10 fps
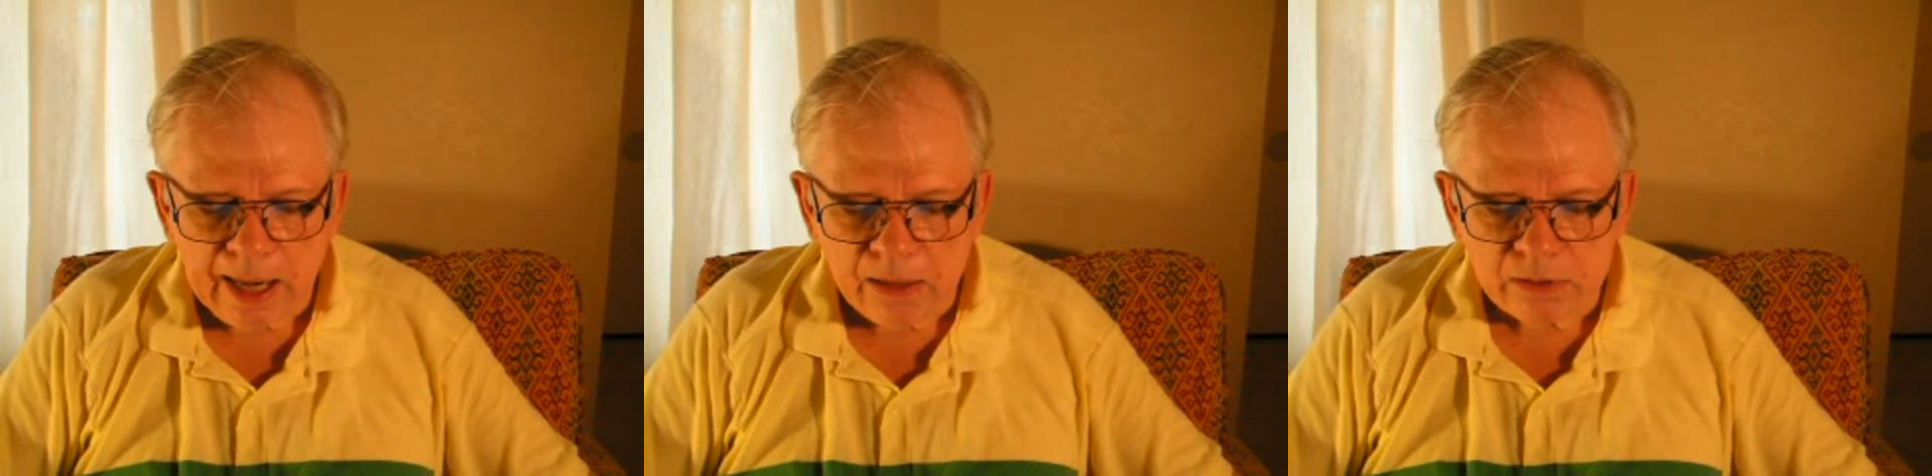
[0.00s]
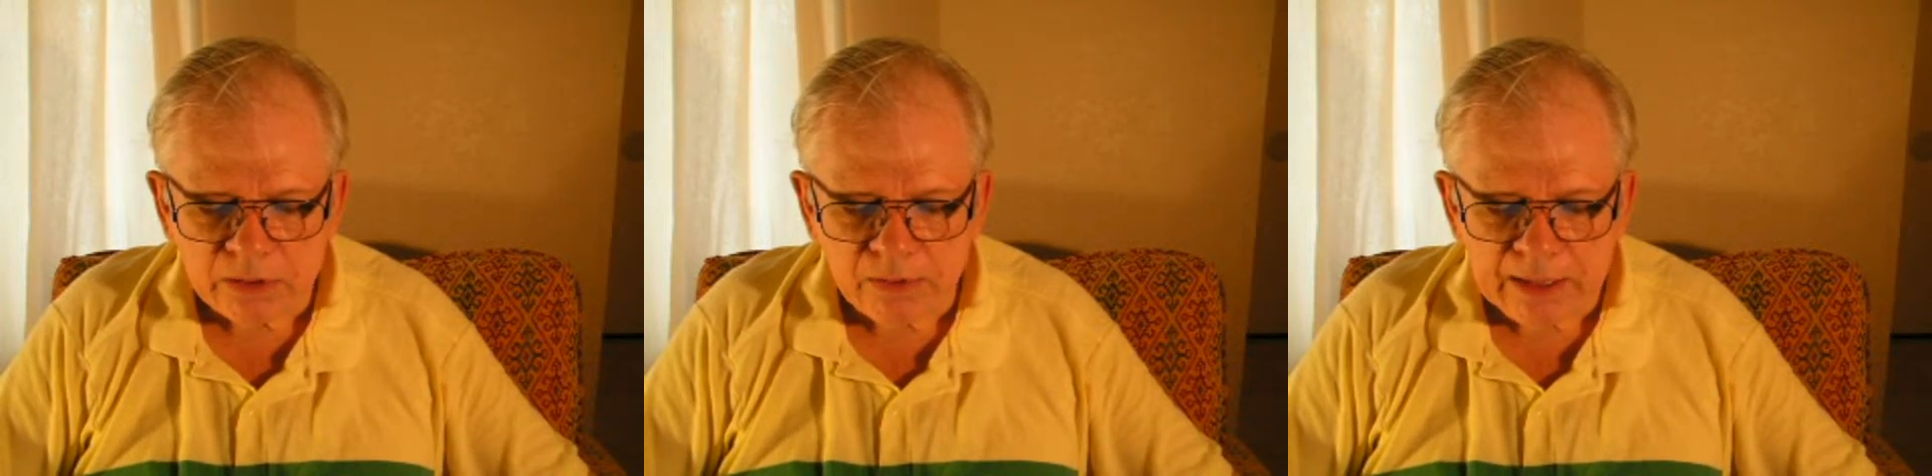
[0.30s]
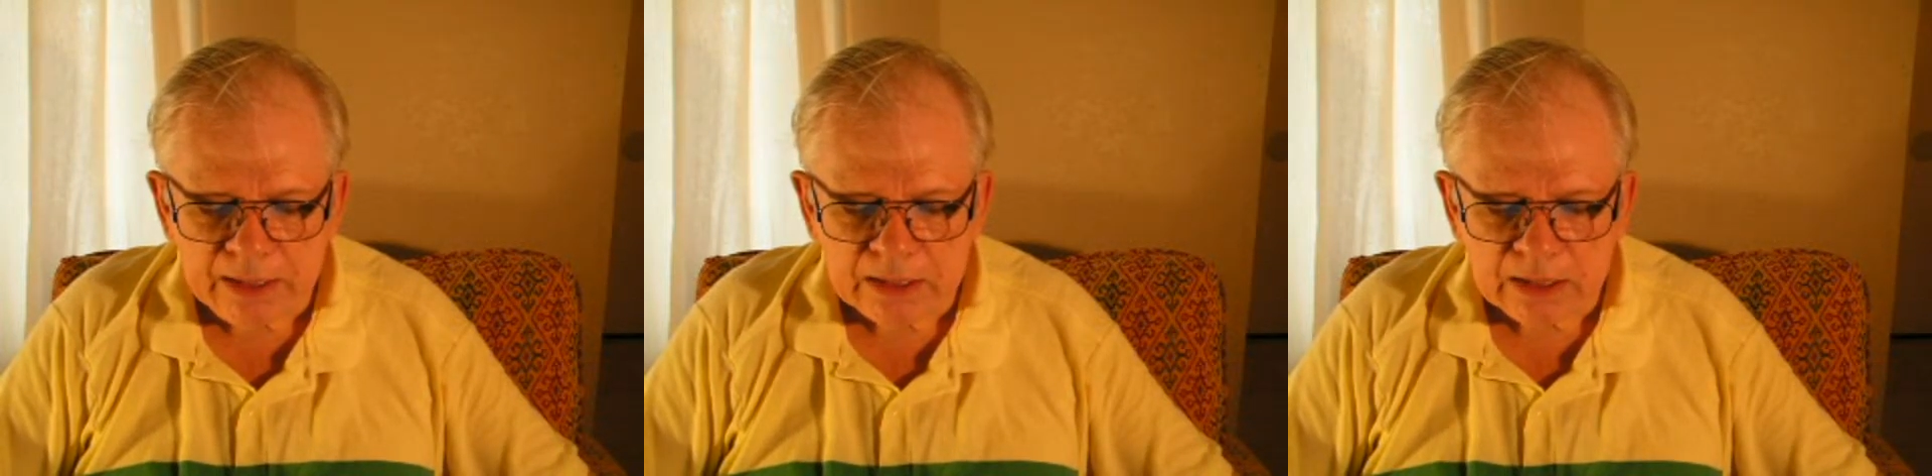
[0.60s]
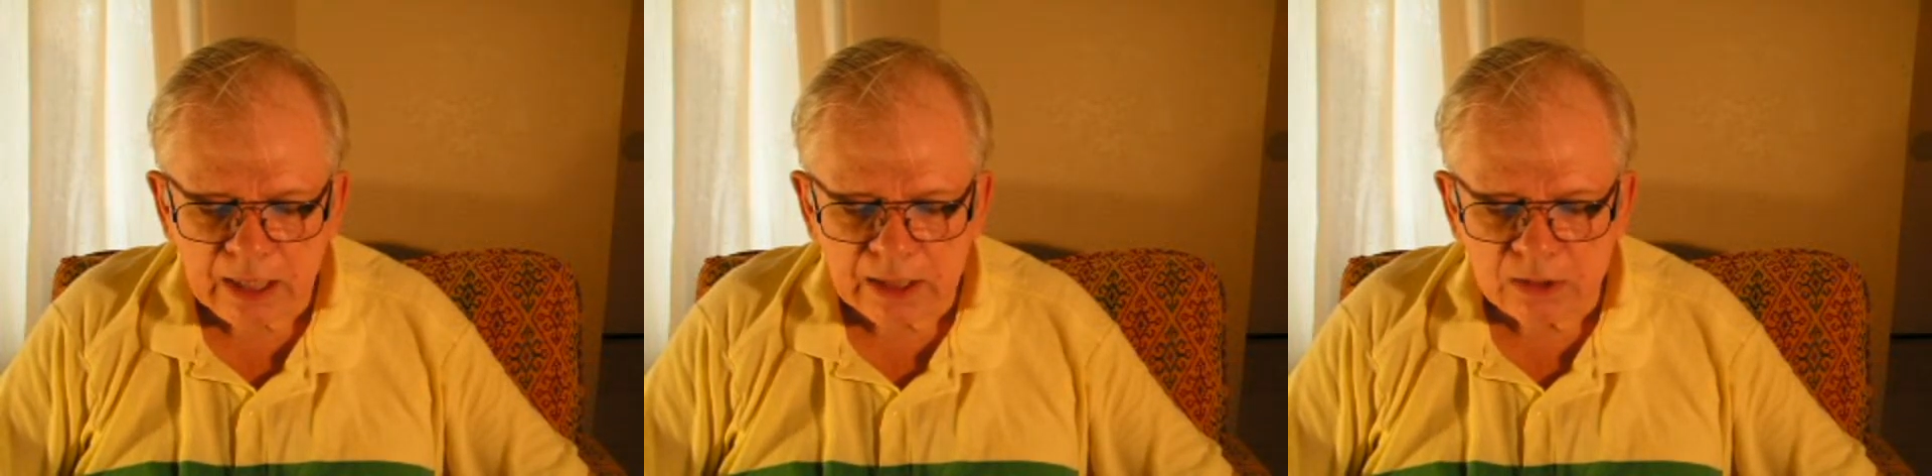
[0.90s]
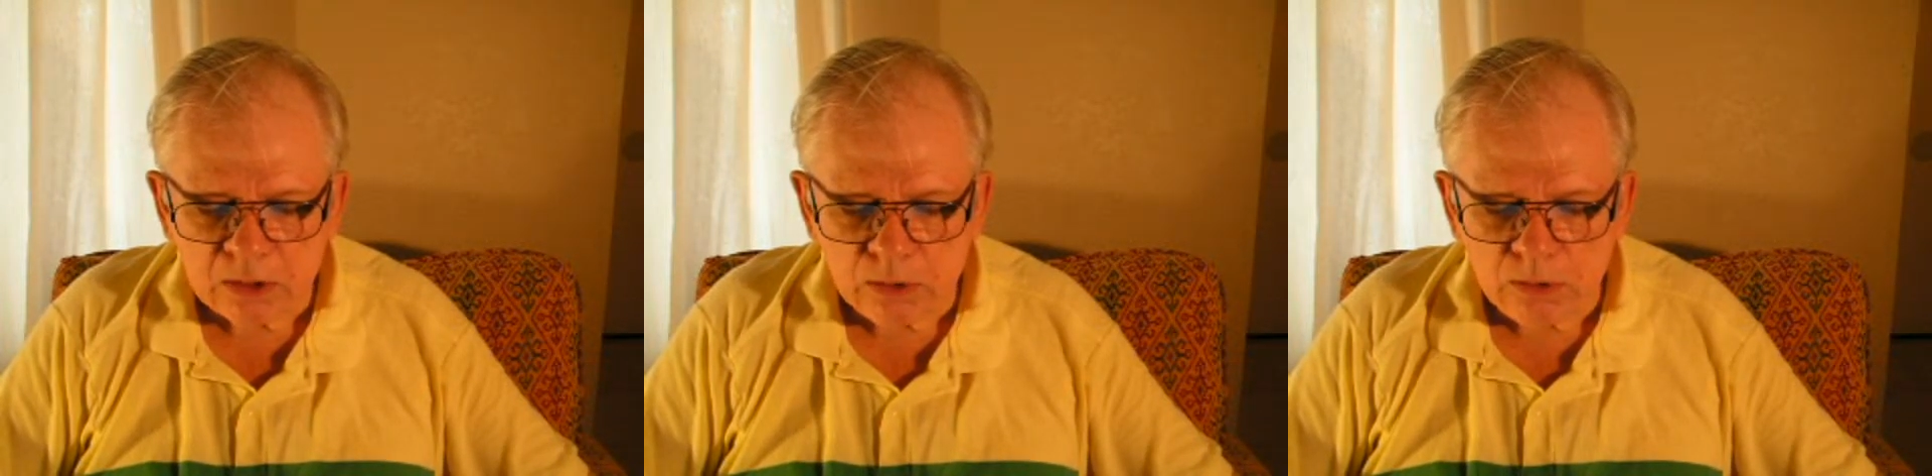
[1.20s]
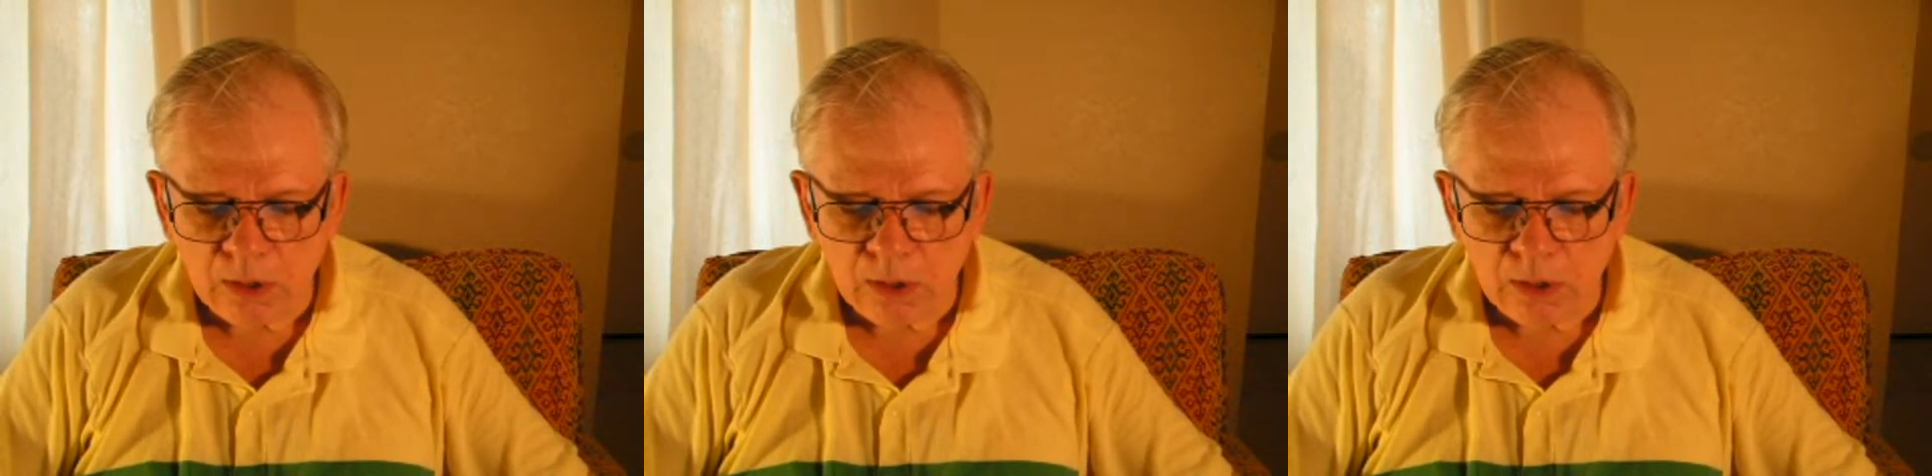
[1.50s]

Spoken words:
and how to heat and